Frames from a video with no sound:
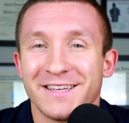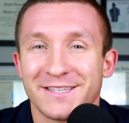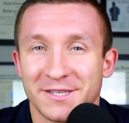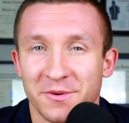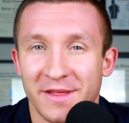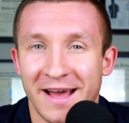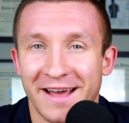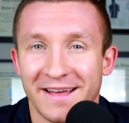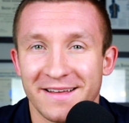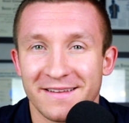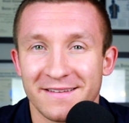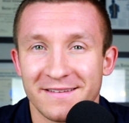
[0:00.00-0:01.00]
so
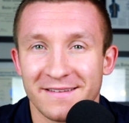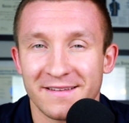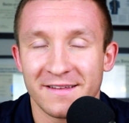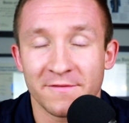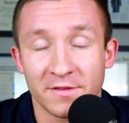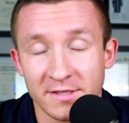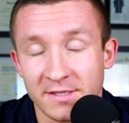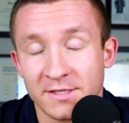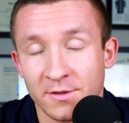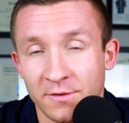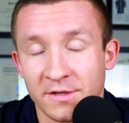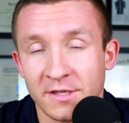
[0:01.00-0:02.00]
that if this
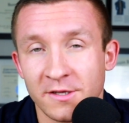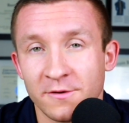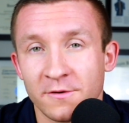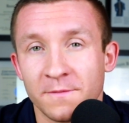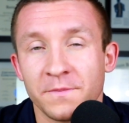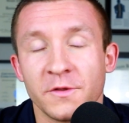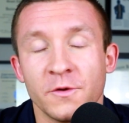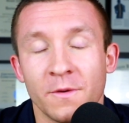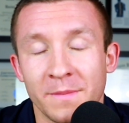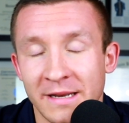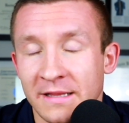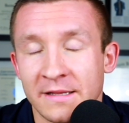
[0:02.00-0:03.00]
is told to you, you
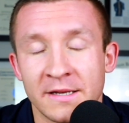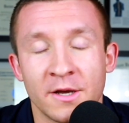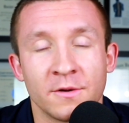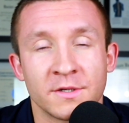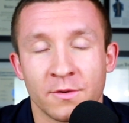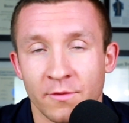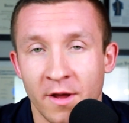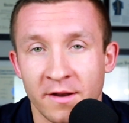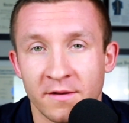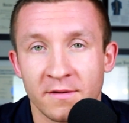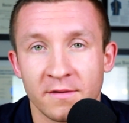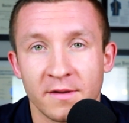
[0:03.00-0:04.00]
immediately know to
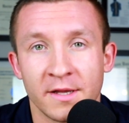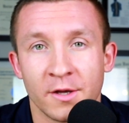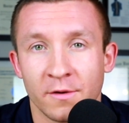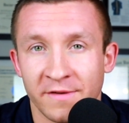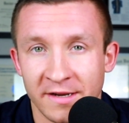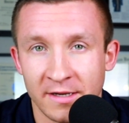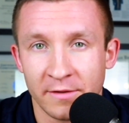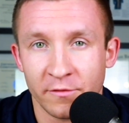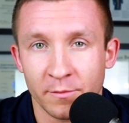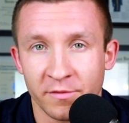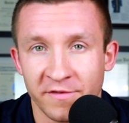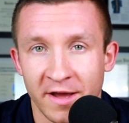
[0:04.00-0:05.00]
run and go find a
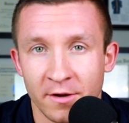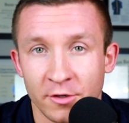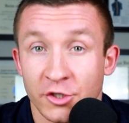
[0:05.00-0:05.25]
different provider.